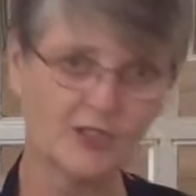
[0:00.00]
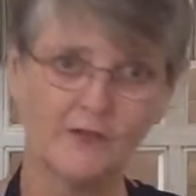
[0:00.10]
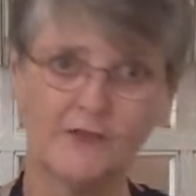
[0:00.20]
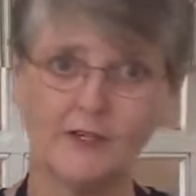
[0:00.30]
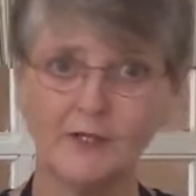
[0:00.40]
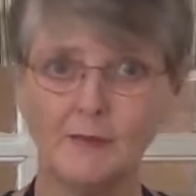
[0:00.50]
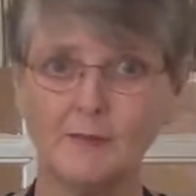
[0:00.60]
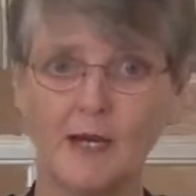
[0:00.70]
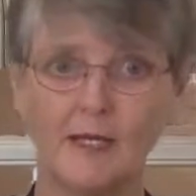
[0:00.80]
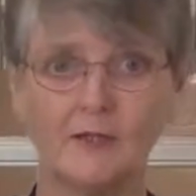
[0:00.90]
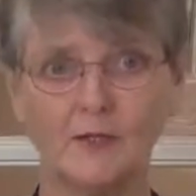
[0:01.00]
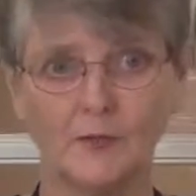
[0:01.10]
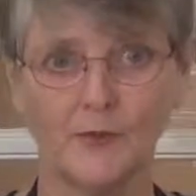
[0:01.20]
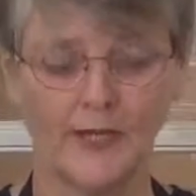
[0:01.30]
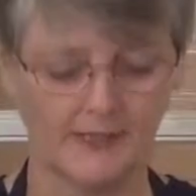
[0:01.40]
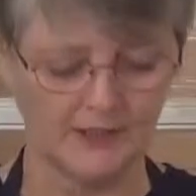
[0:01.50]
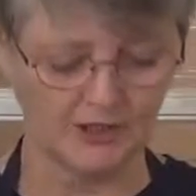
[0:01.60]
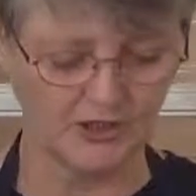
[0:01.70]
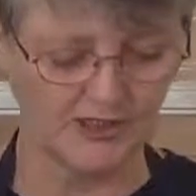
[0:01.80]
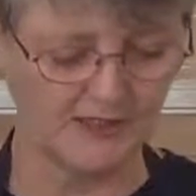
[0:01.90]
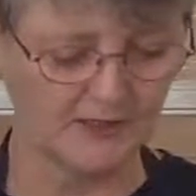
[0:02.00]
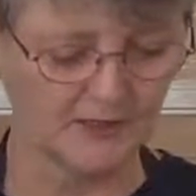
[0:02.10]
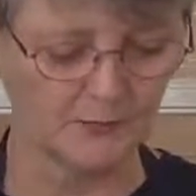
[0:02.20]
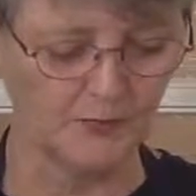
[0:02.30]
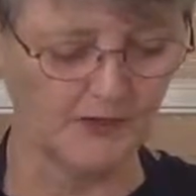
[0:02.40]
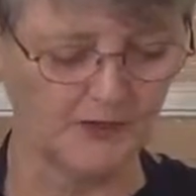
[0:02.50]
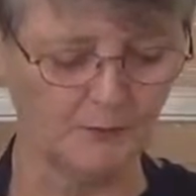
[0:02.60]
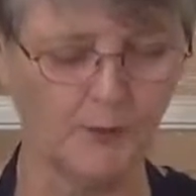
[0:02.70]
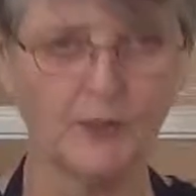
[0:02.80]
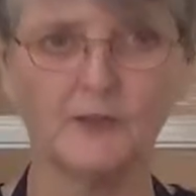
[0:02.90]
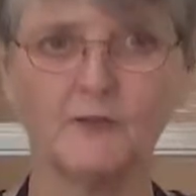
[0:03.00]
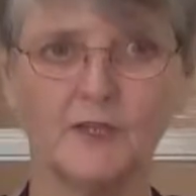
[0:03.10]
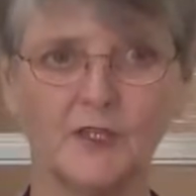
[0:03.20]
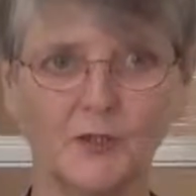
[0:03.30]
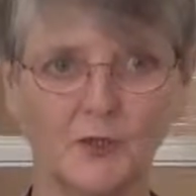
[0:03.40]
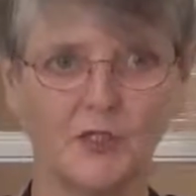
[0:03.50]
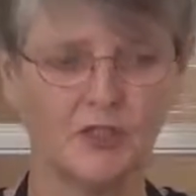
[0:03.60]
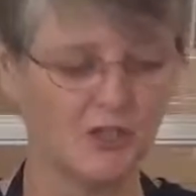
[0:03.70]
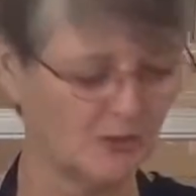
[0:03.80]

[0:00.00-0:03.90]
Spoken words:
is a very mild radish, and it's really wonderful and crunchy